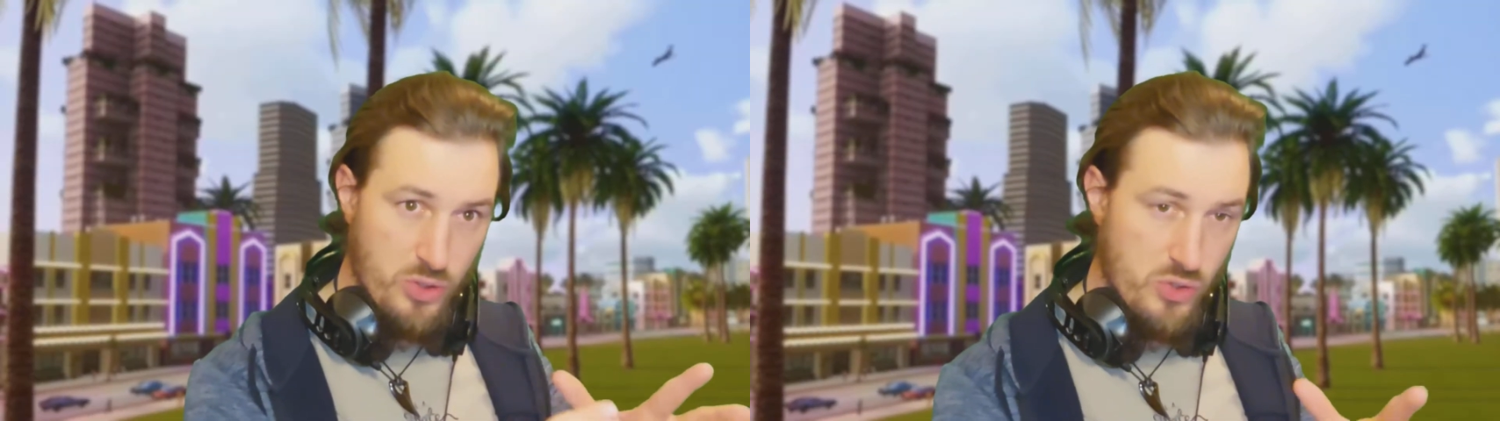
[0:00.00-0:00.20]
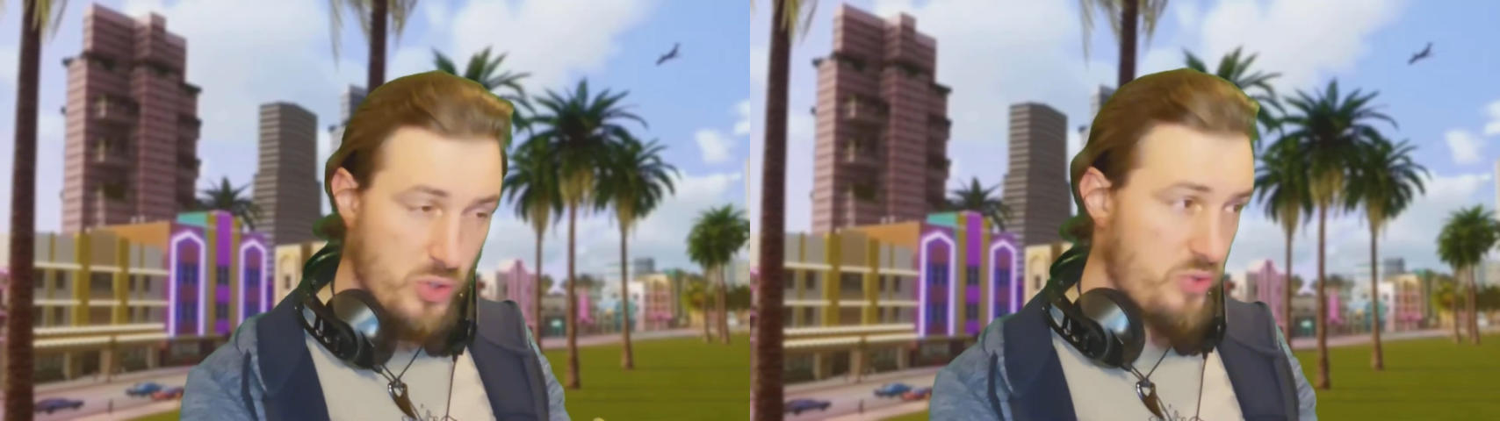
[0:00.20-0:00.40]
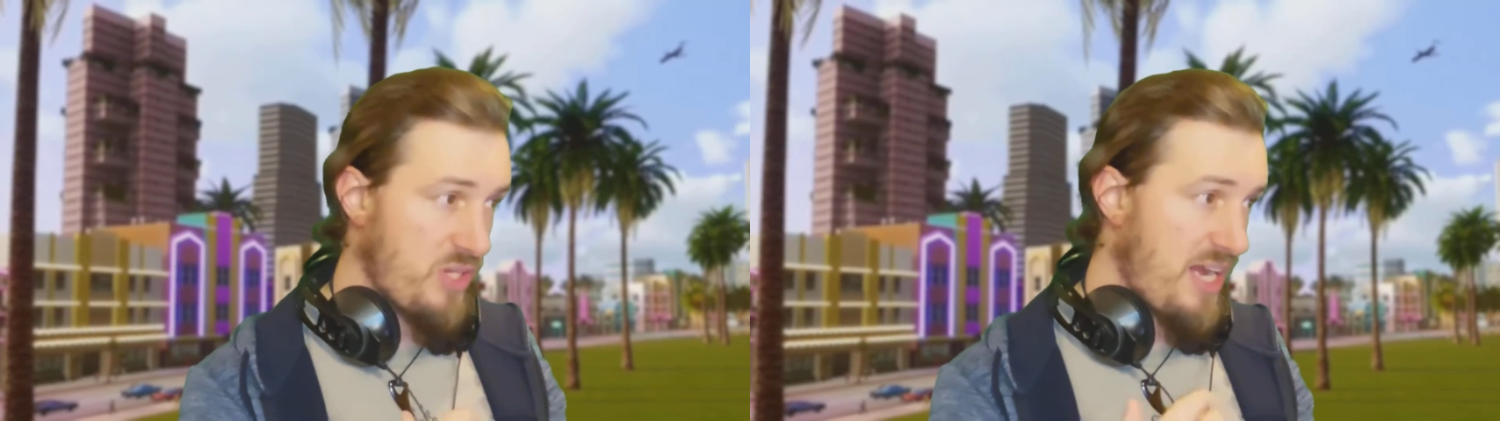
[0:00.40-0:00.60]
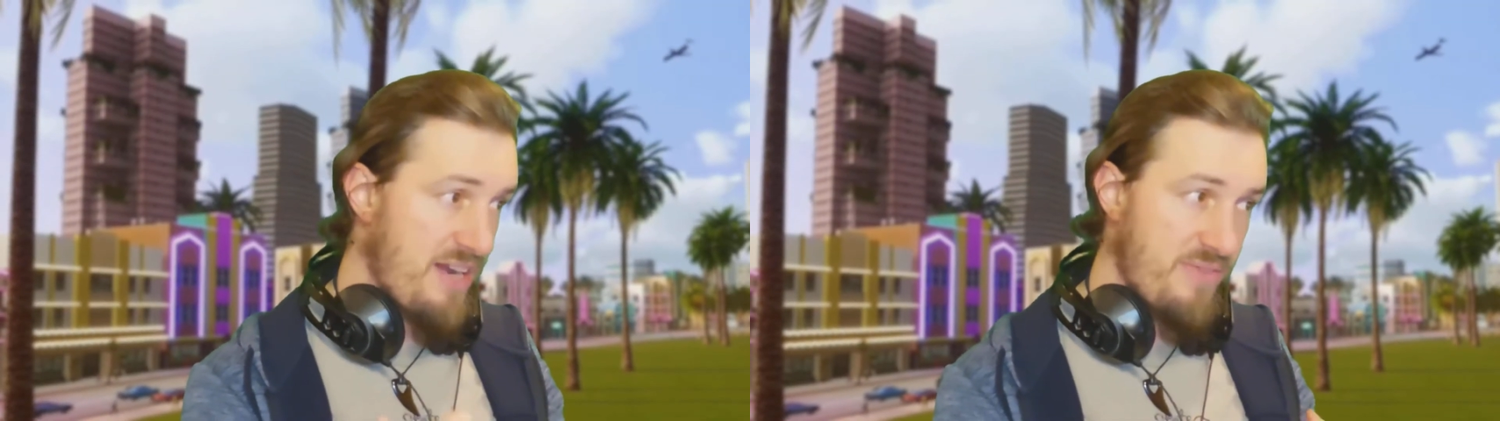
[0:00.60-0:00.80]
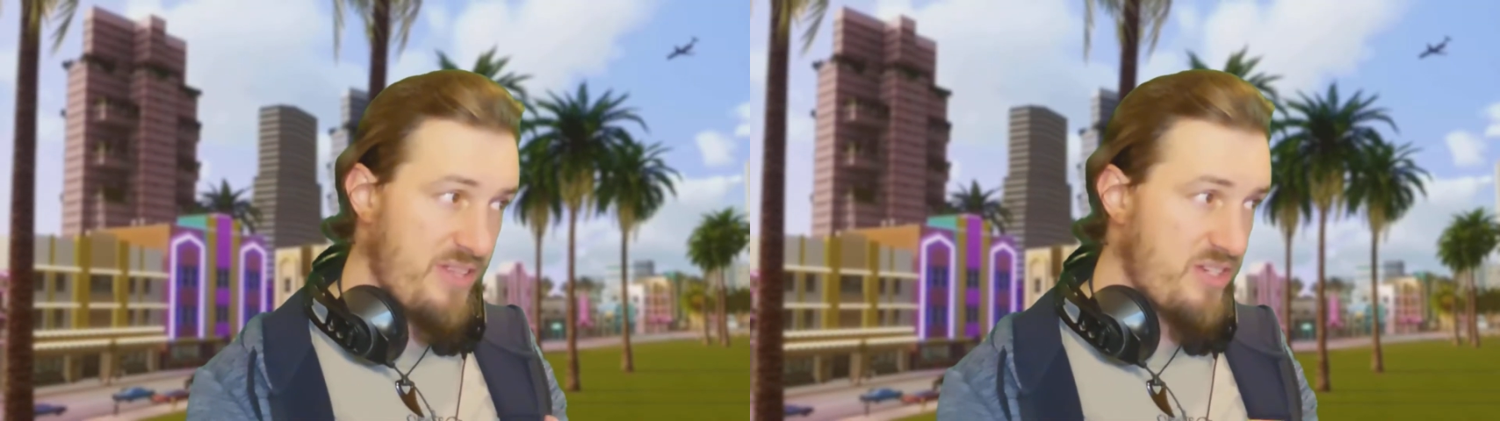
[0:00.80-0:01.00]
controls and
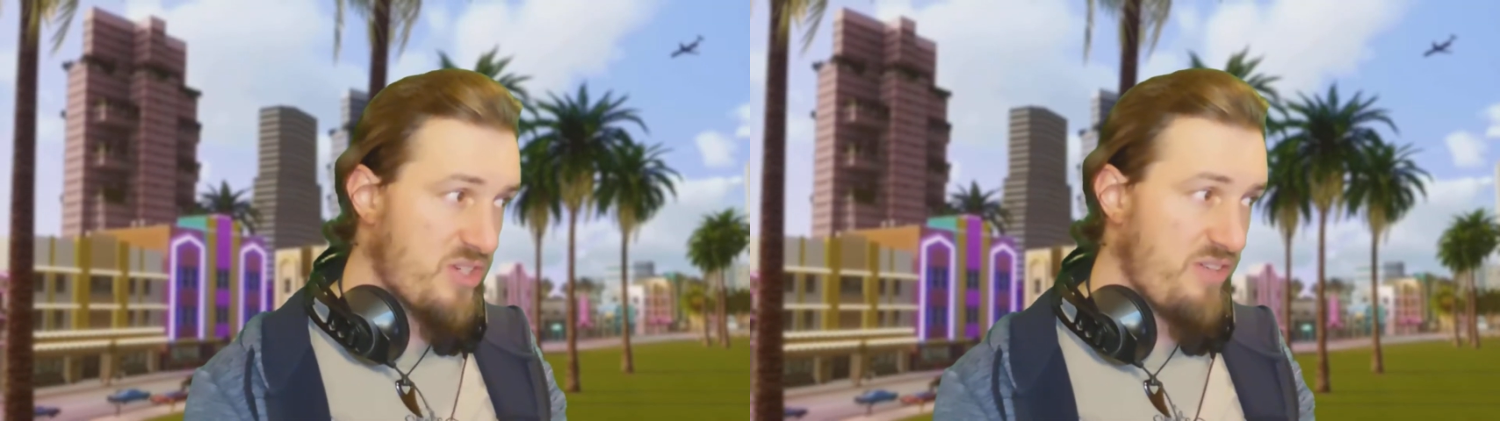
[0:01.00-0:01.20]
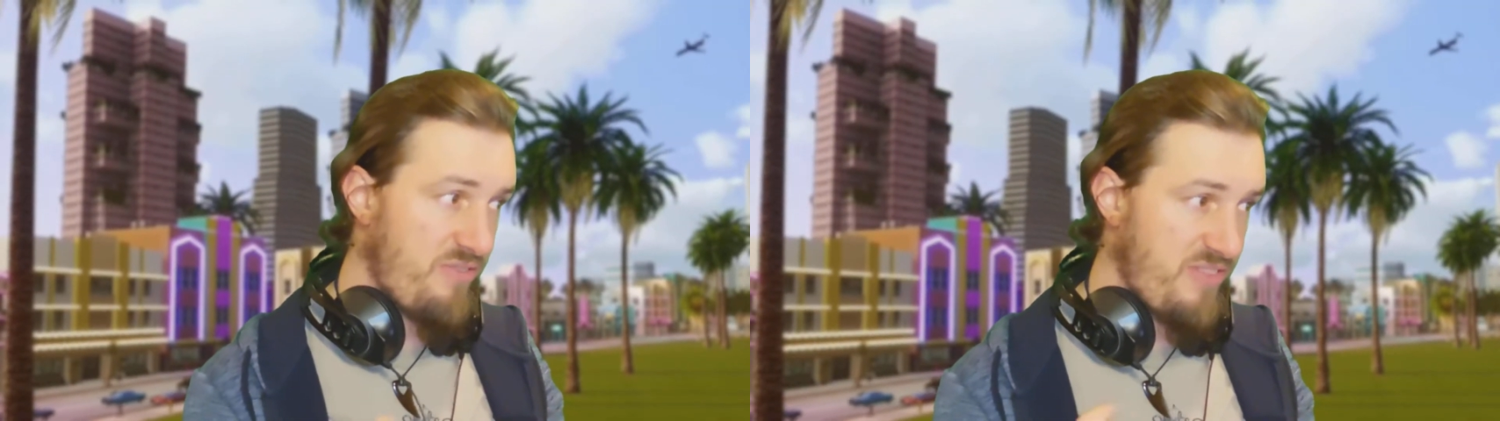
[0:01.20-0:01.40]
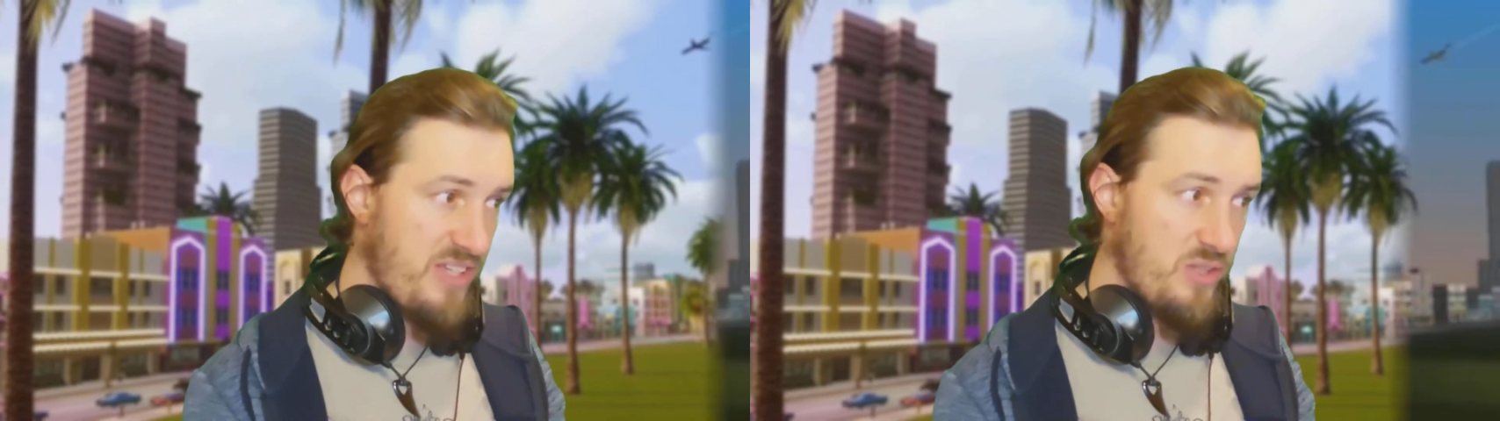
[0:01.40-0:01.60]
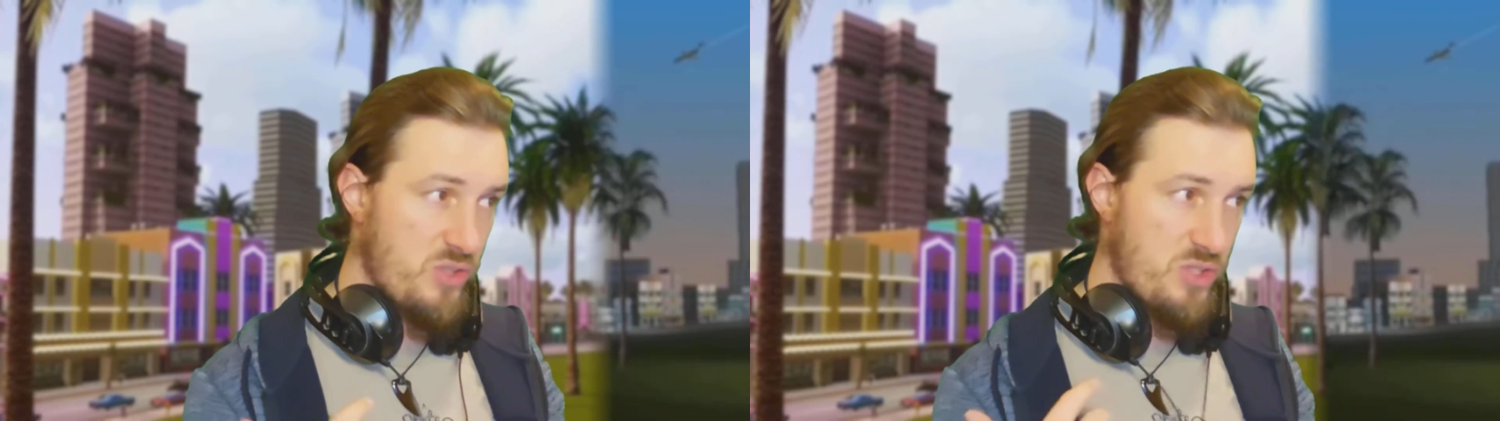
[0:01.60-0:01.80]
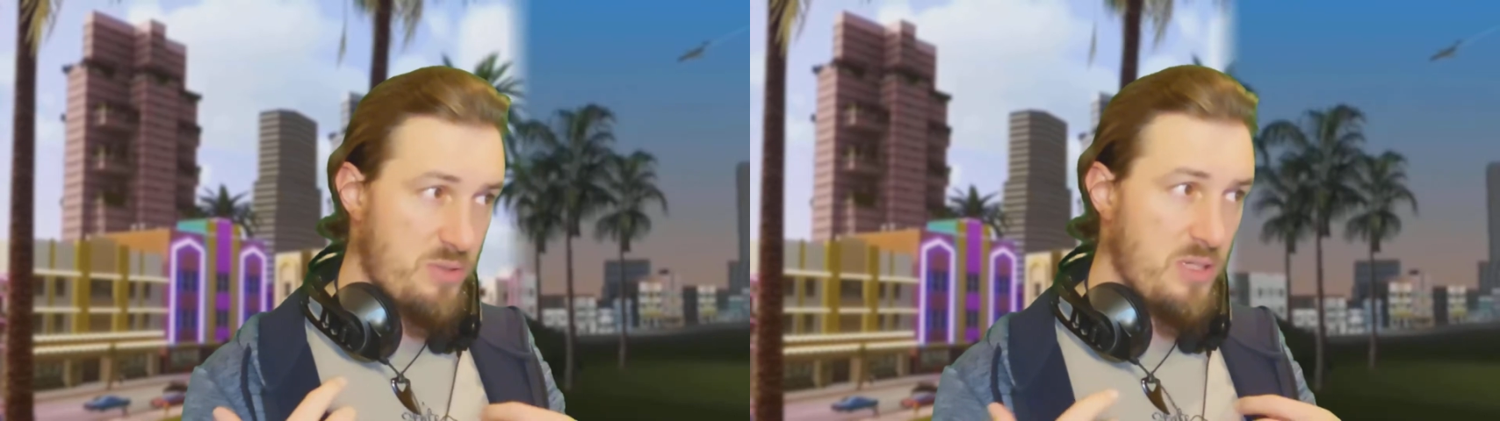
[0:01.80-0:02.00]
everything's going to feel
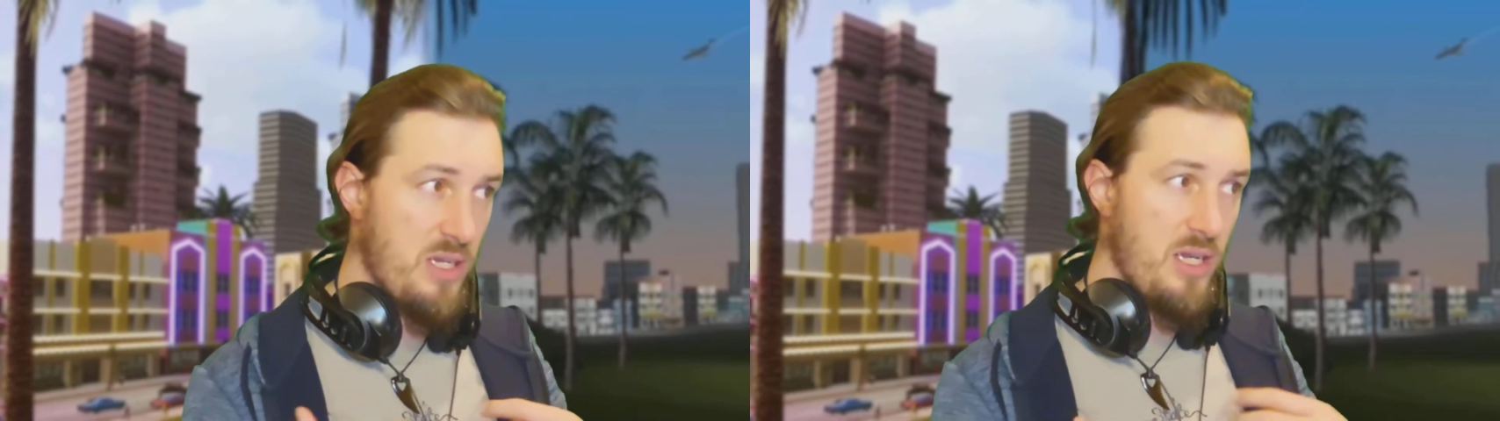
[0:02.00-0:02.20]
just